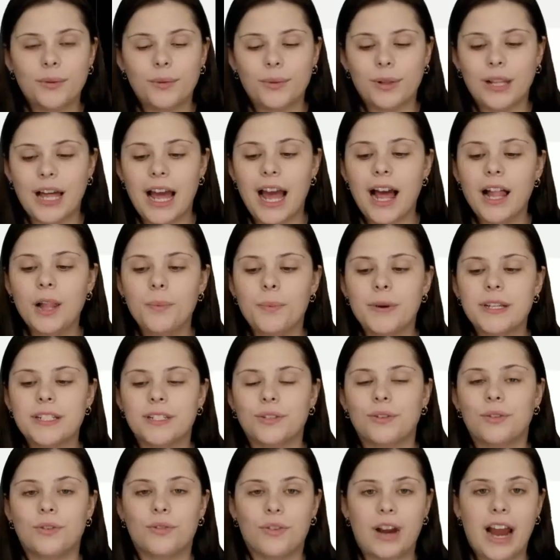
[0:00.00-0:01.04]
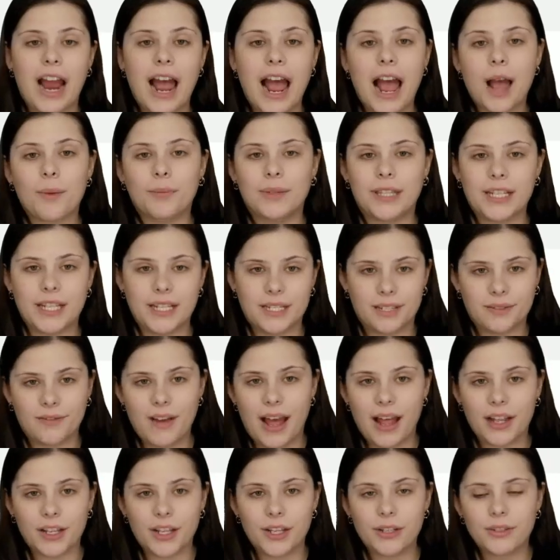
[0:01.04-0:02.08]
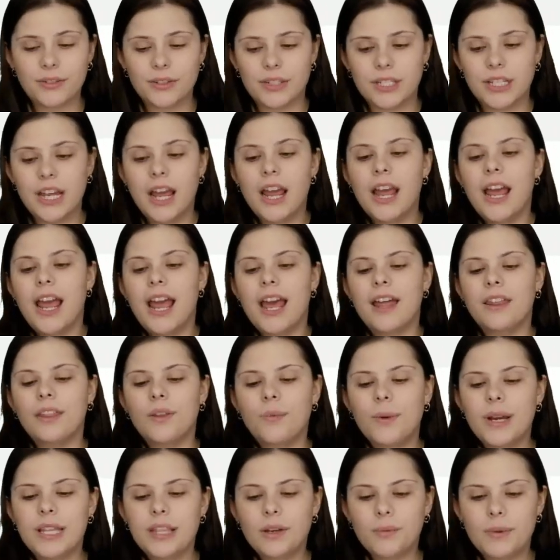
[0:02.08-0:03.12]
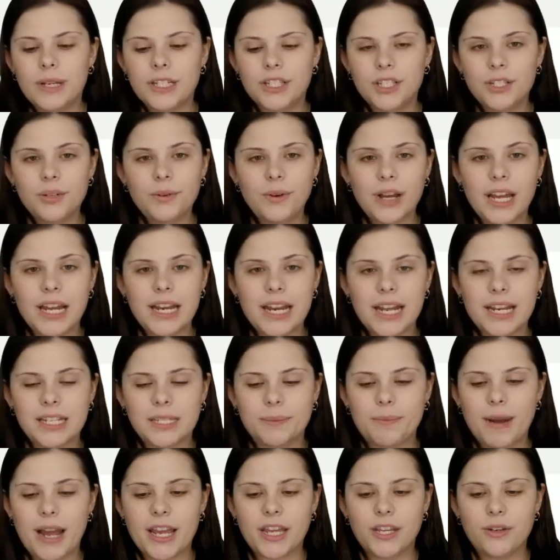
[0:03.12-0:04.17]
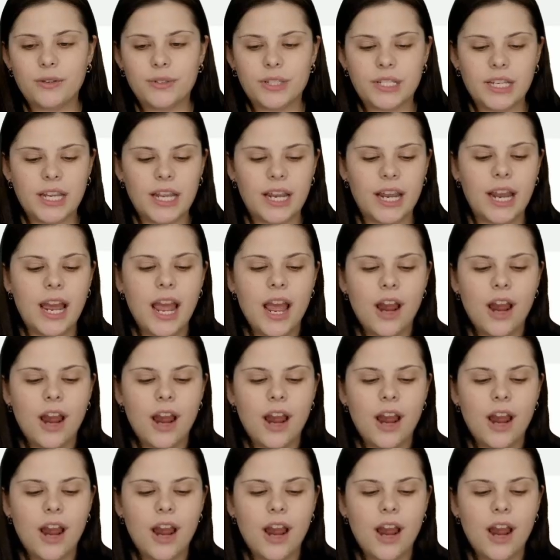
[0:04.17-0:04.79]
will help us grab these values. And the way that we do it is by using